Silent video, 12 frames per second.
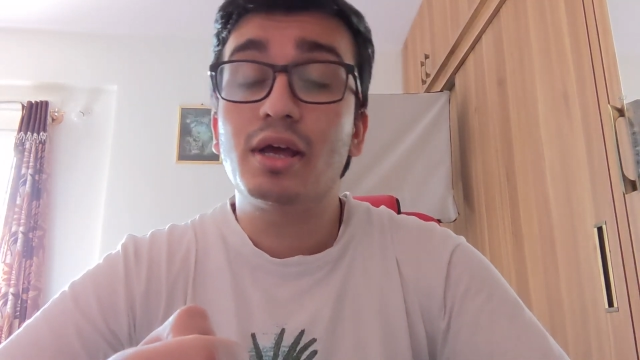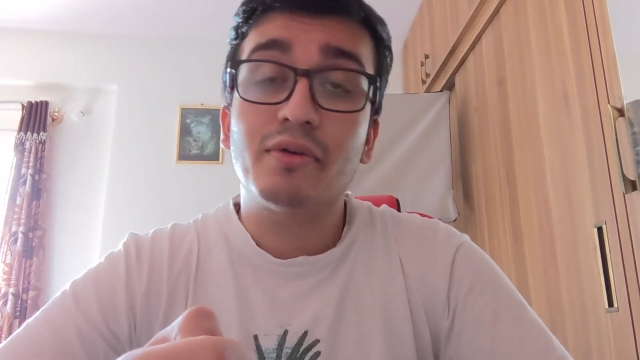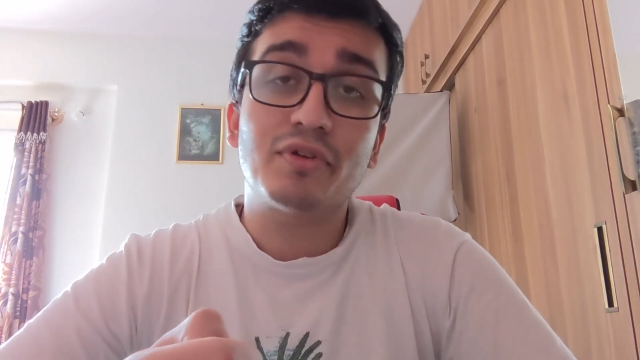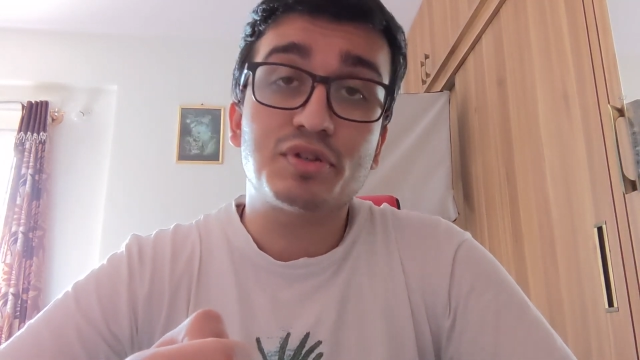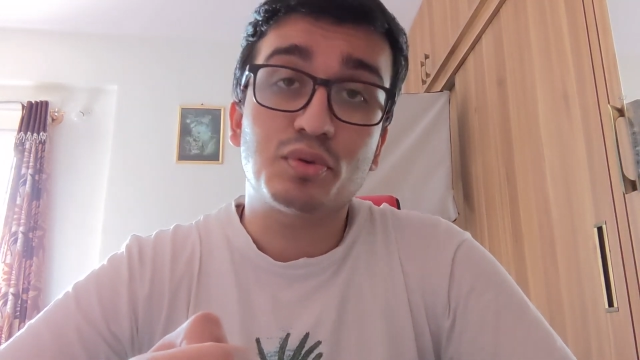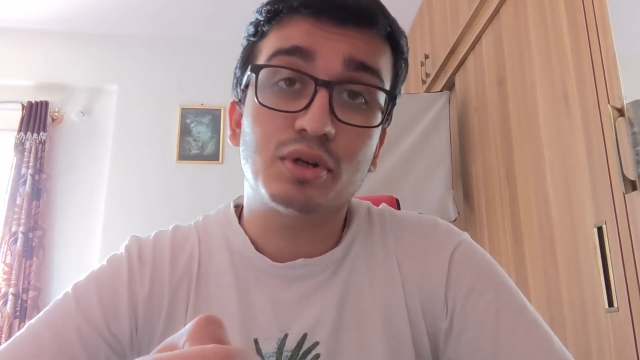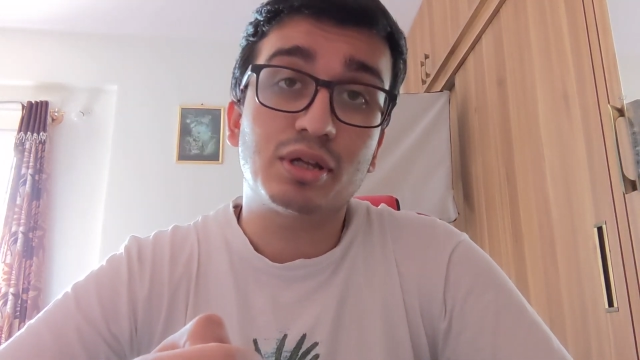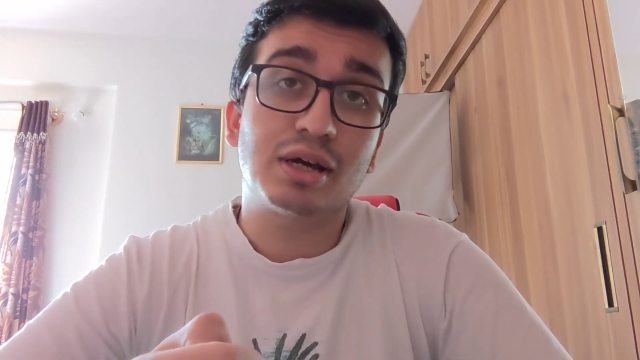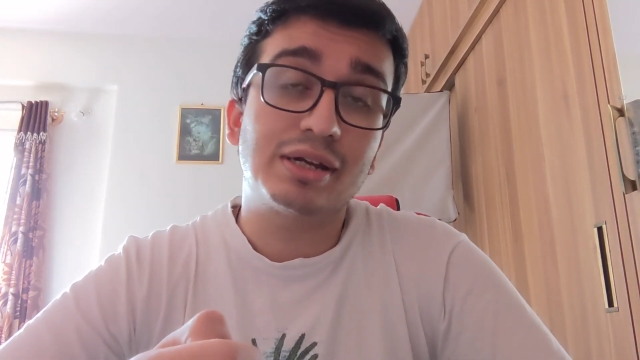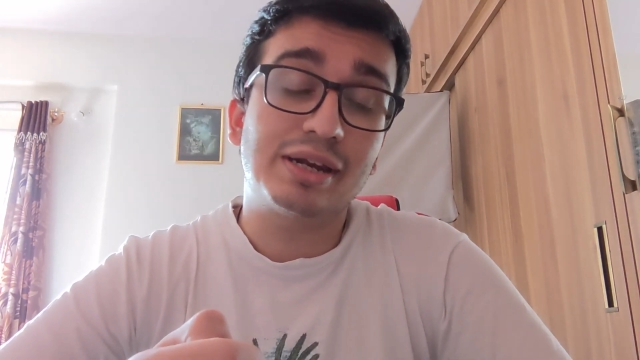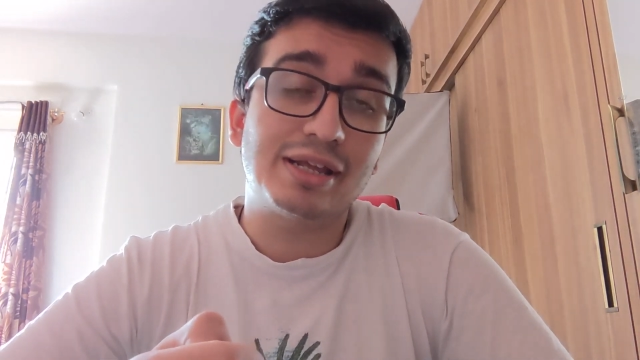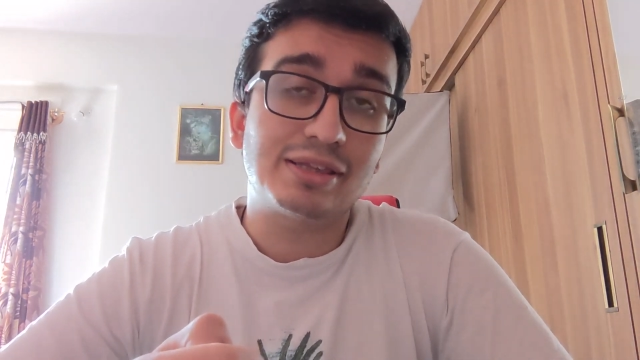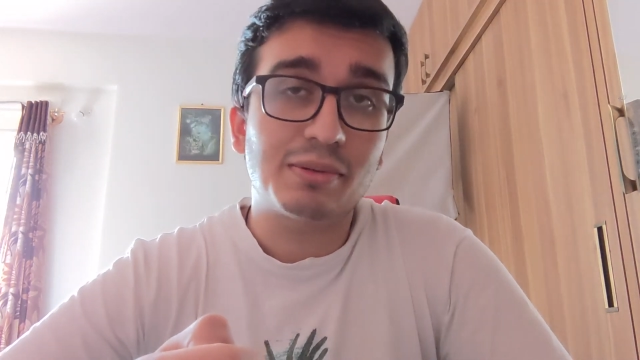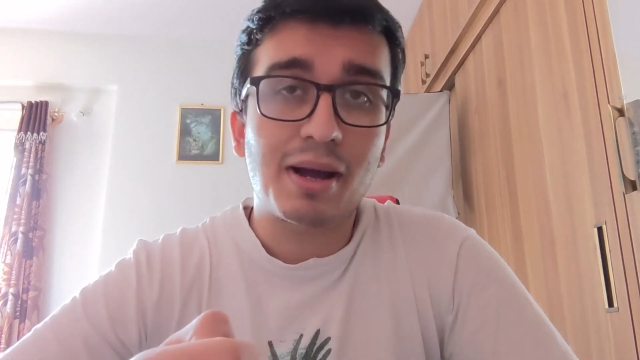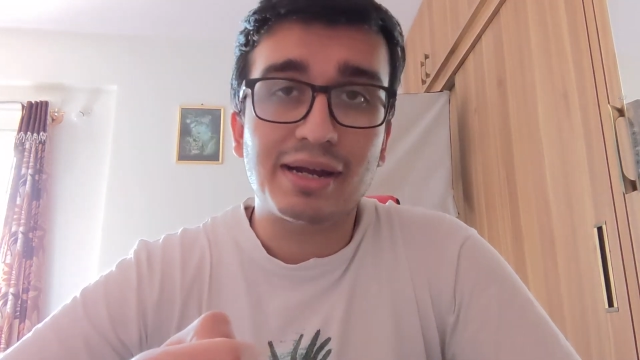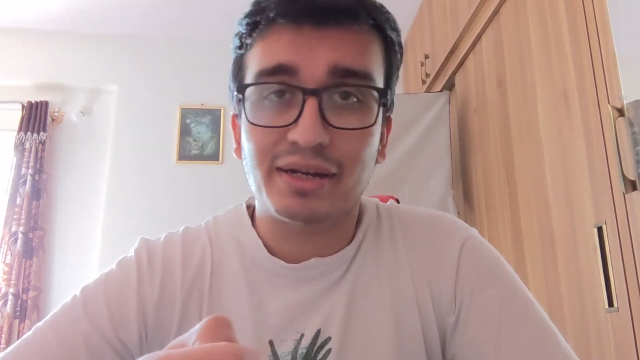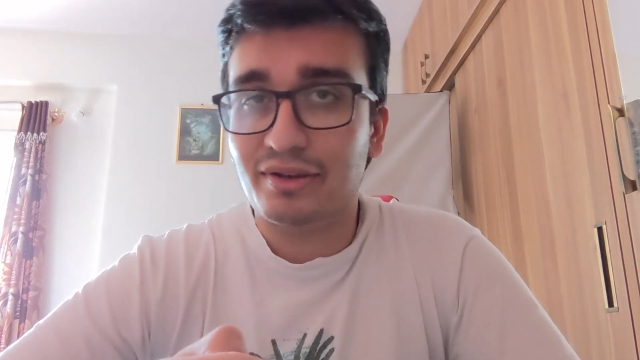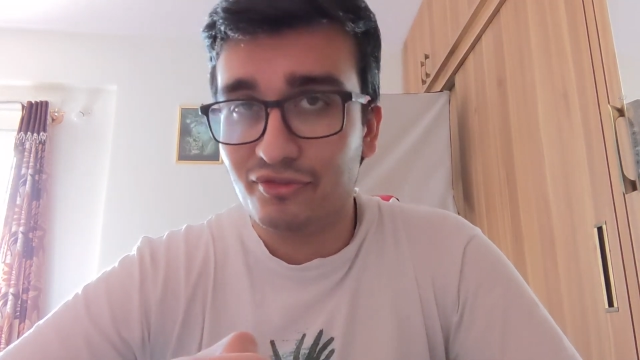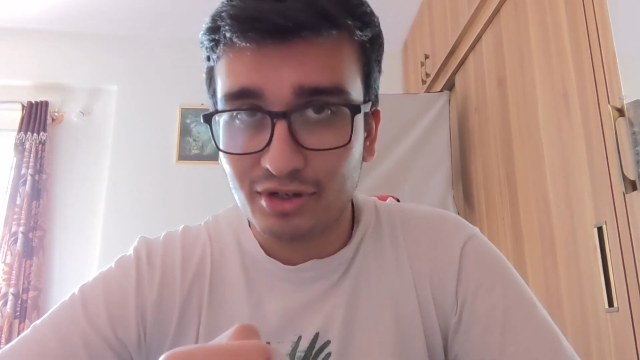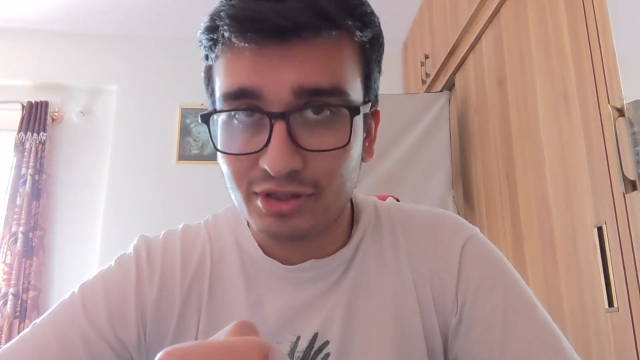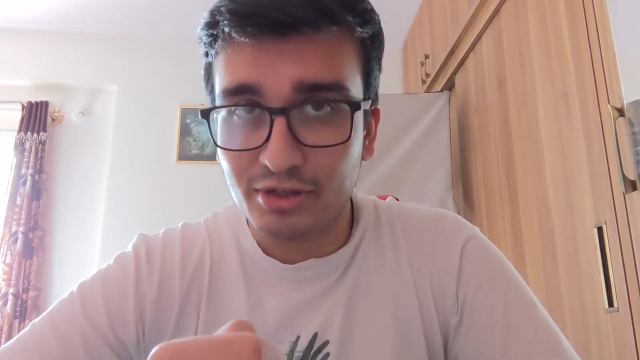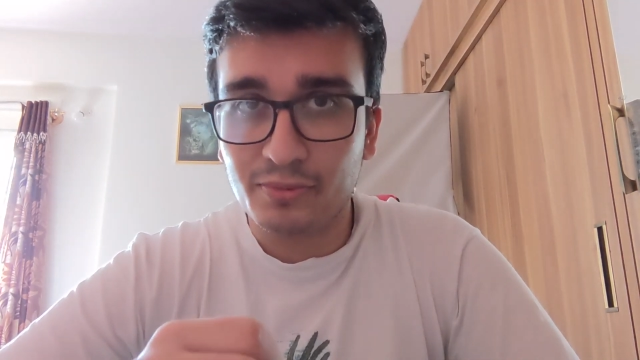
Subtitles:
which would drain the battery further.